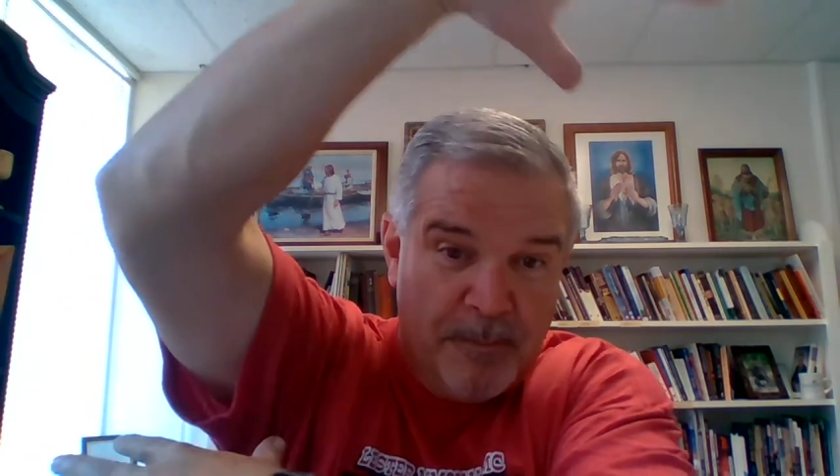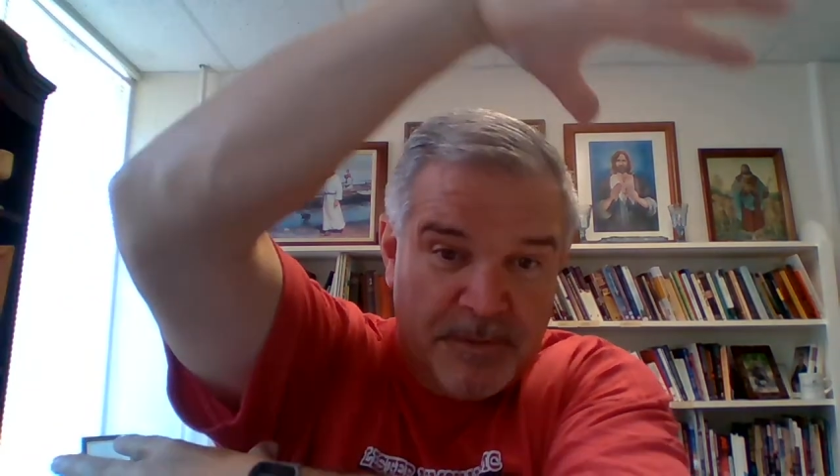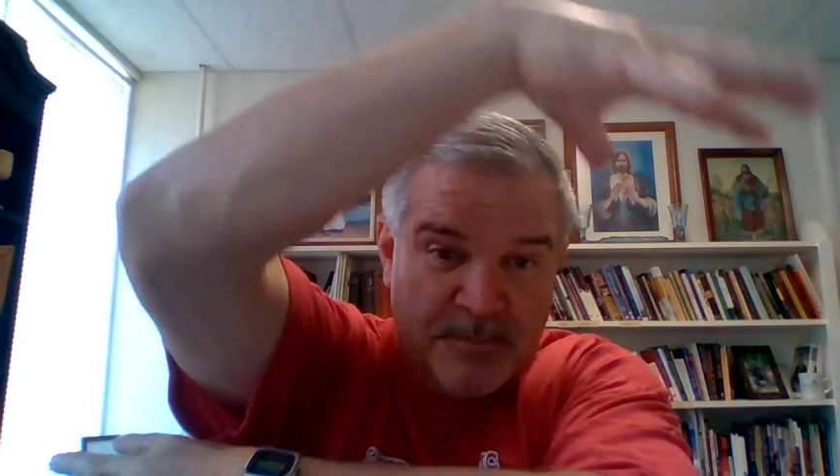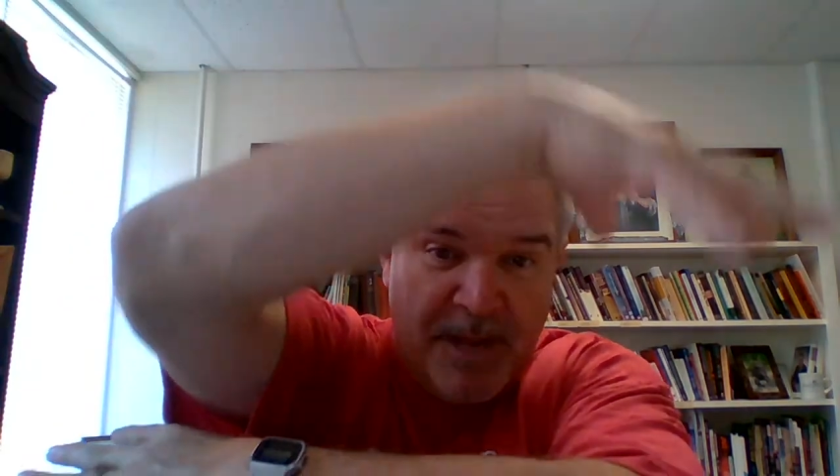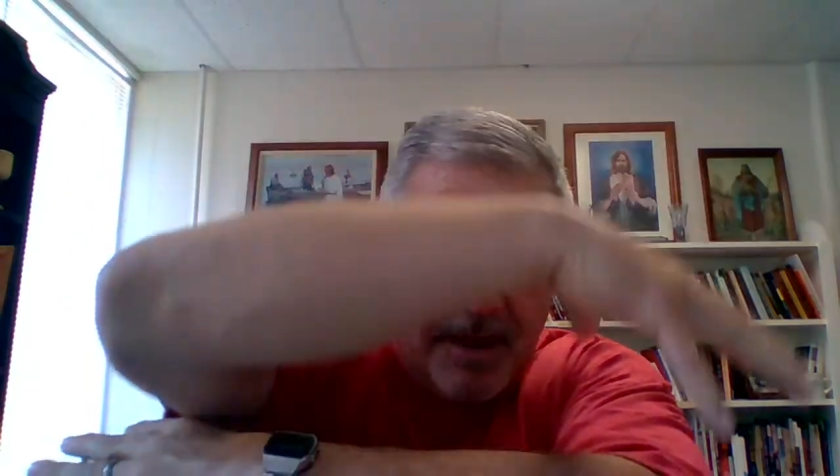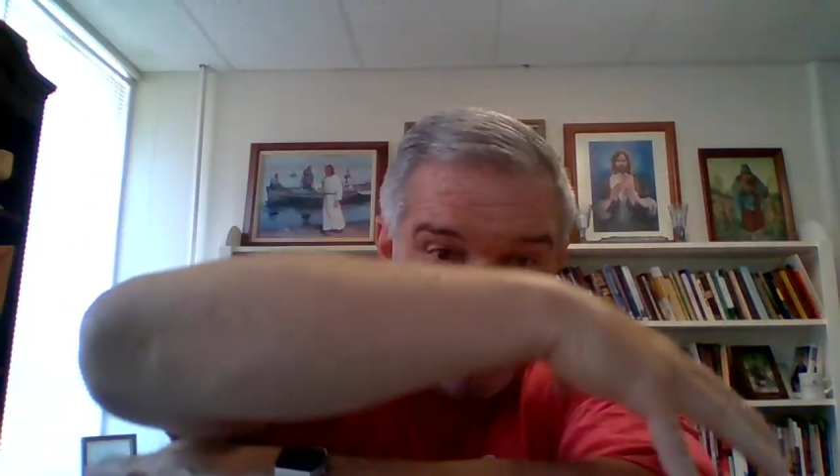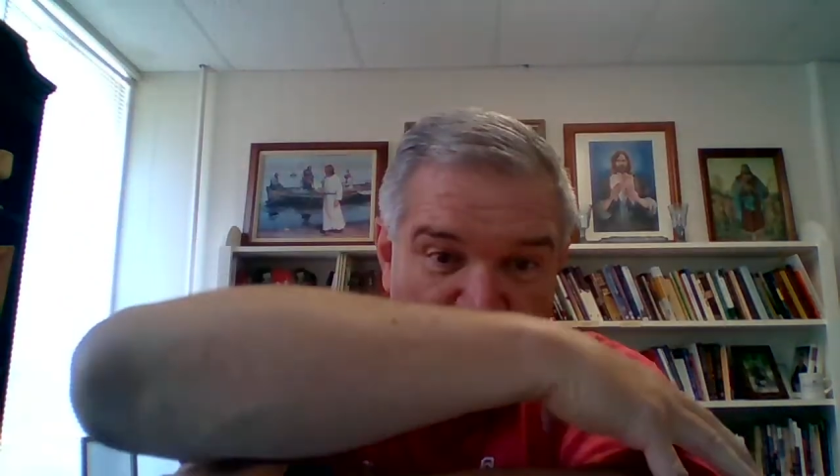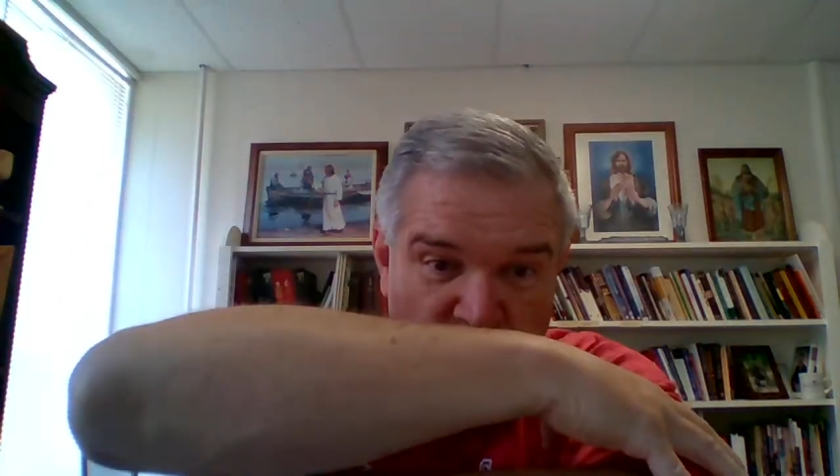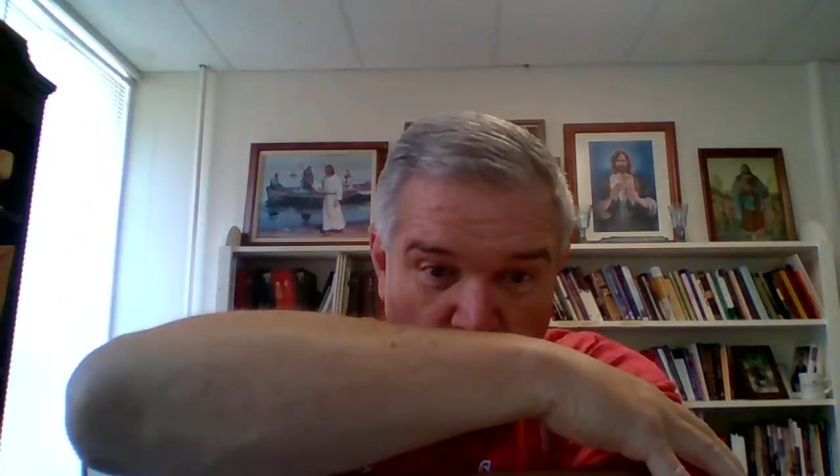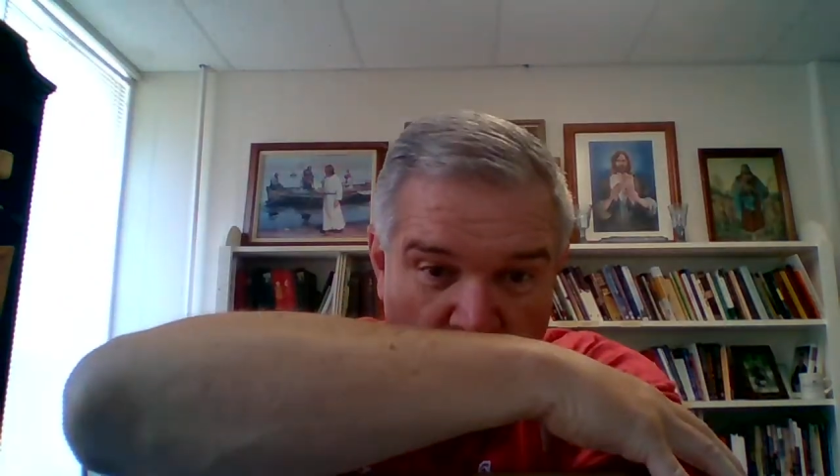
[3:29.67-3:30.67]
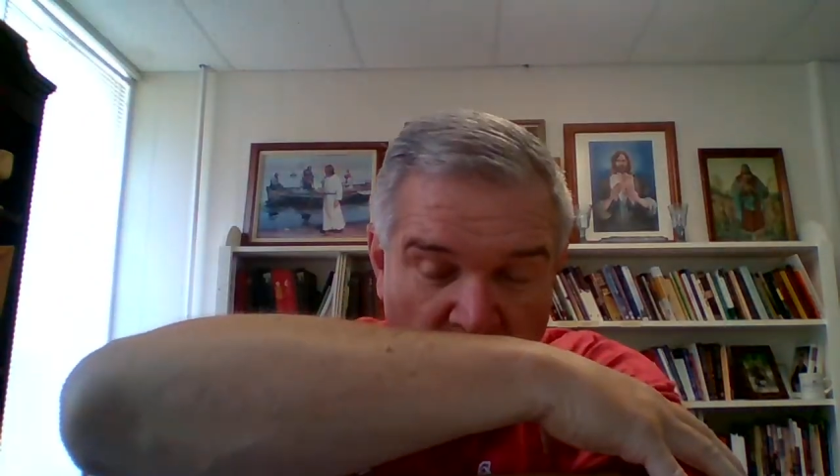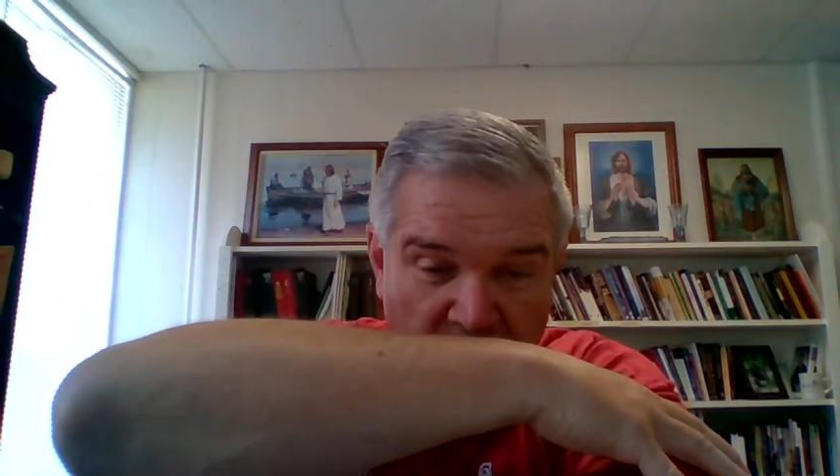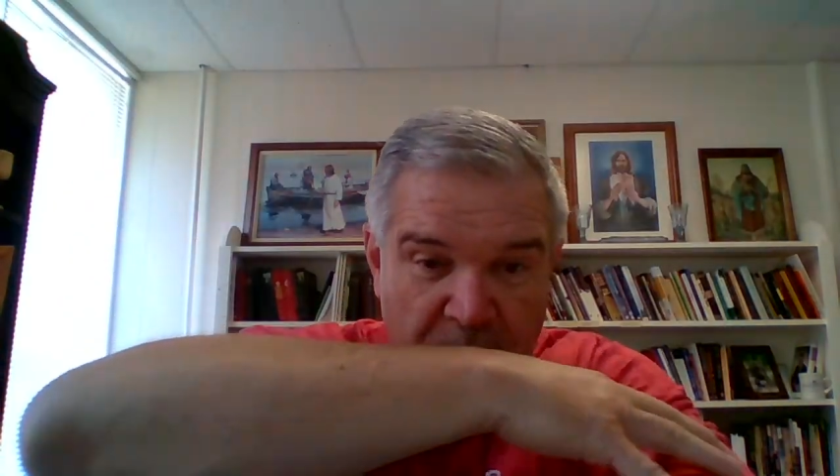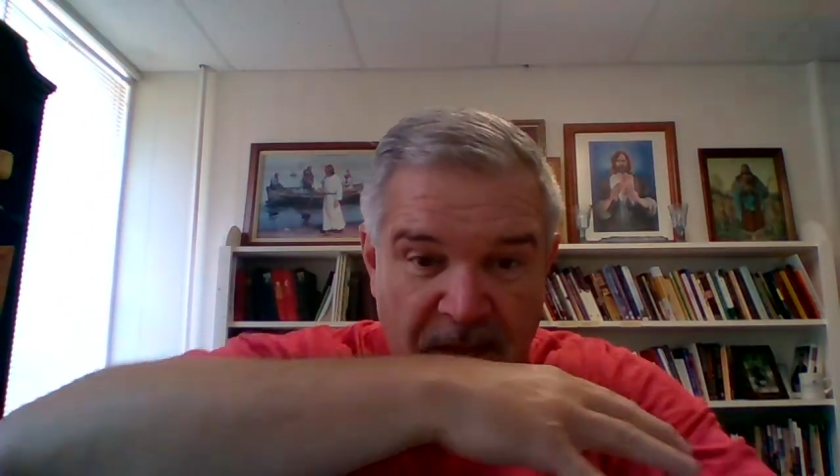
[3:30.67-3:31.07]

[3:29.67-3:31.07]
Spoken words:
up its mouth and swallowed him.